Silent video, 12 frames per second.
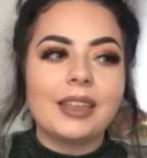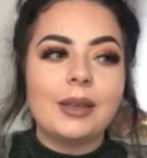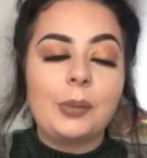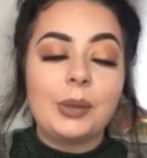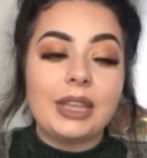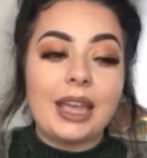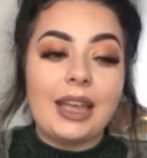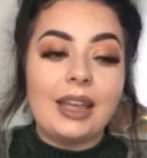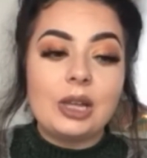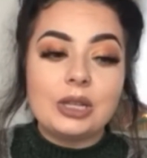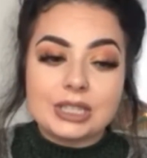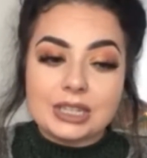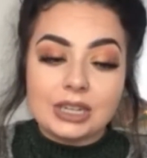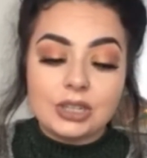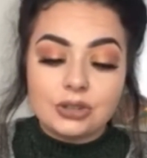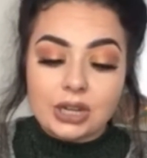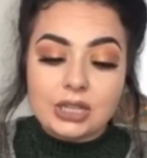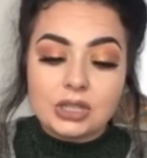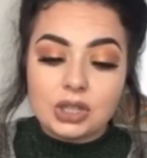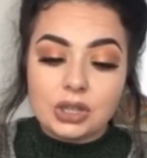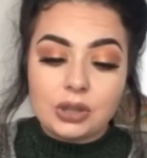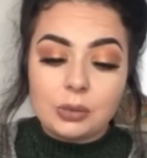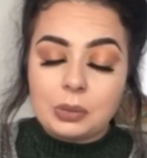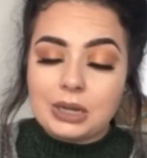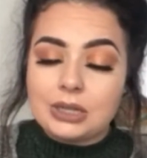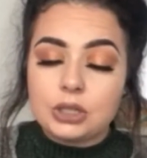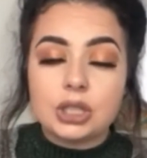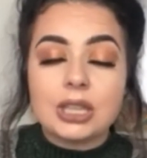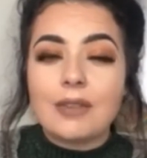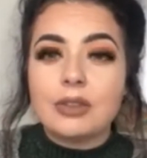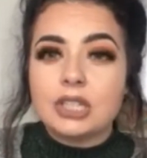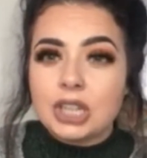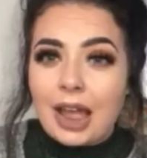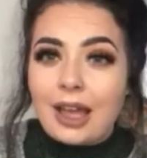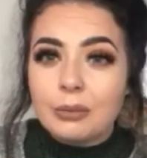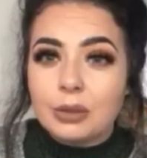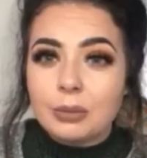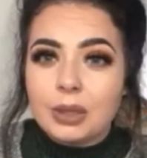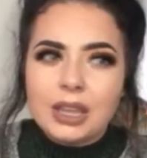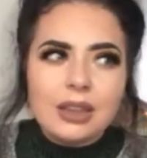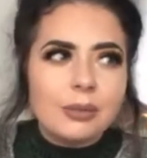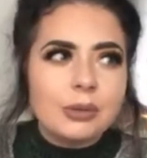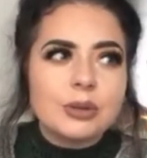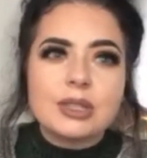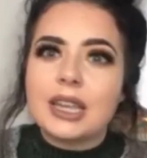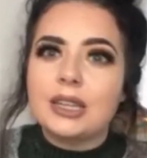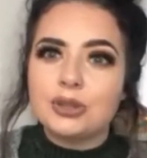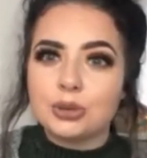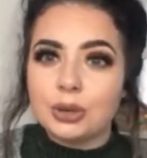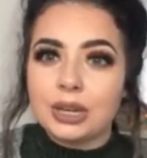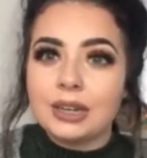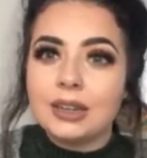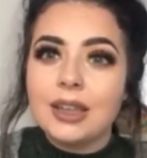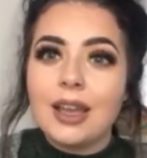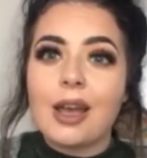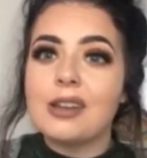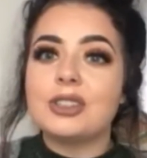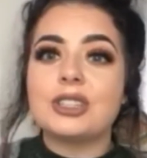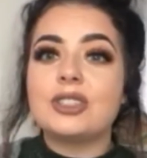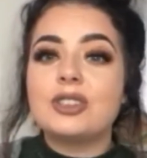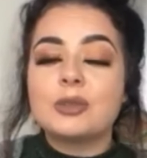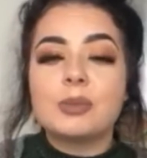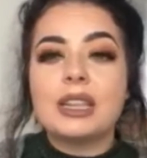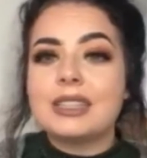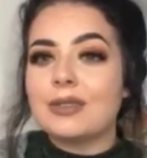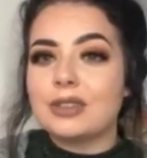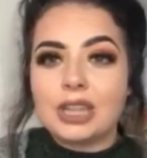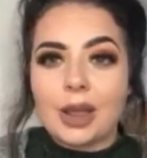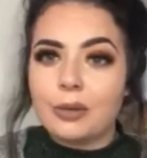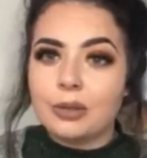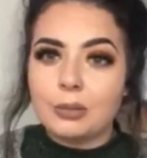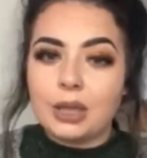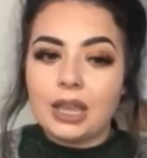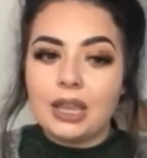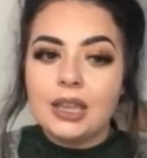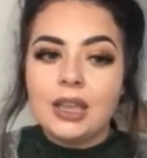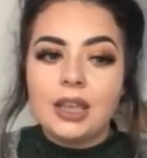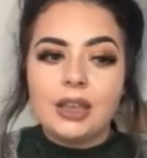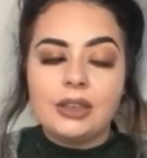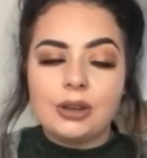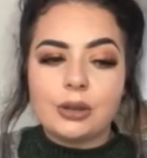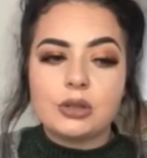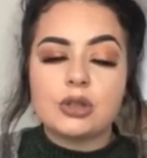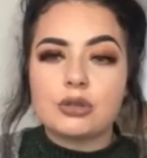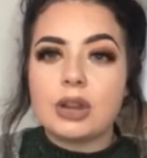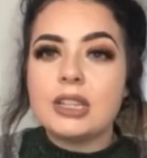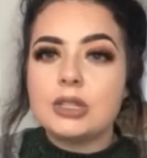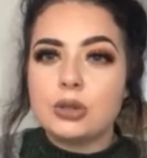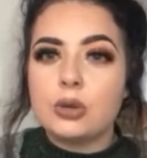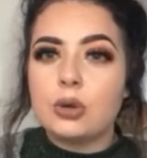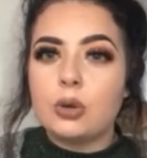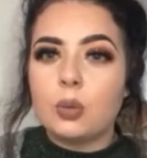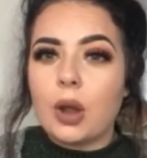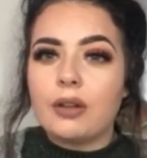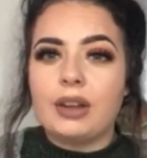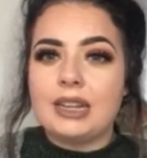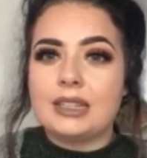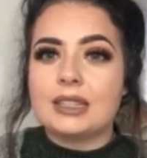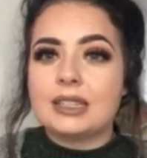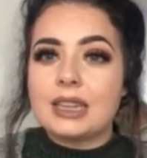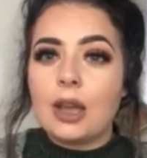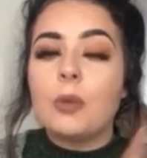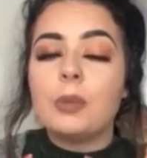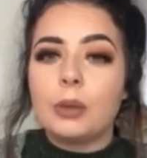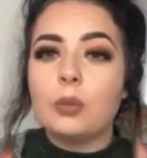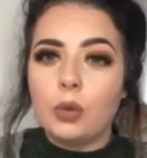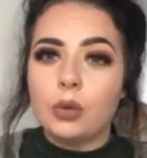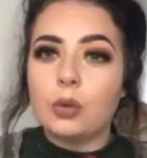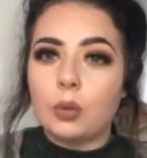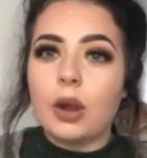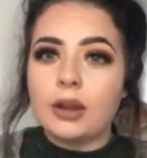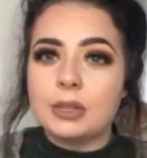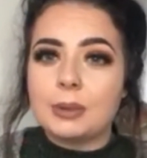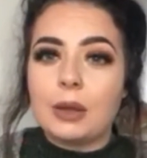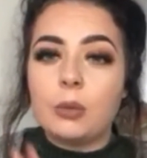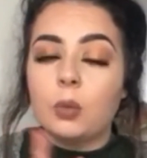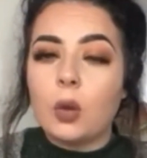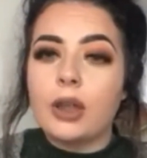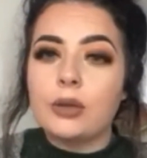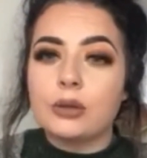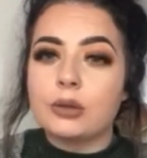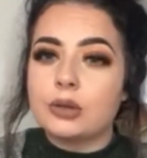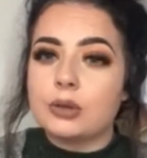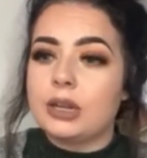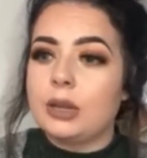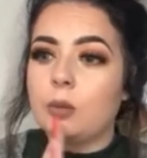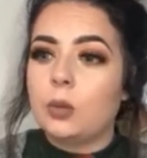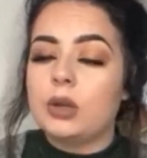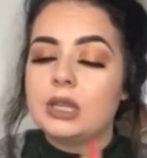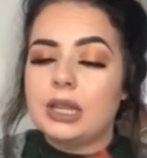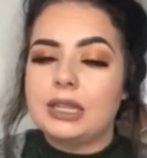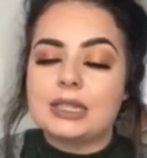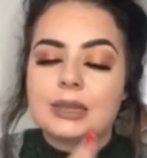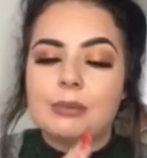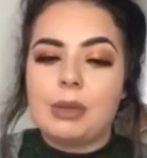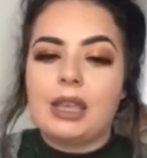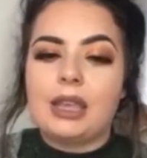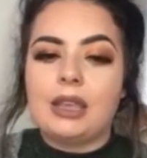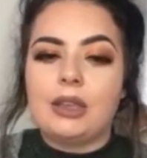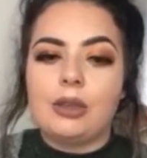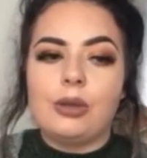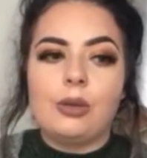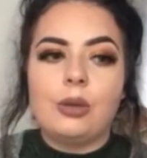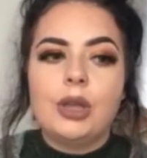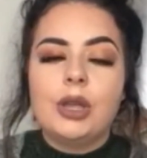But yeah, honestly, I stress to you that please just have a chat with me. I'm not saying join, I'm just please have a chat with me. You know, stress your worries. Tell me what you're worried about and why you're not joining. What is making you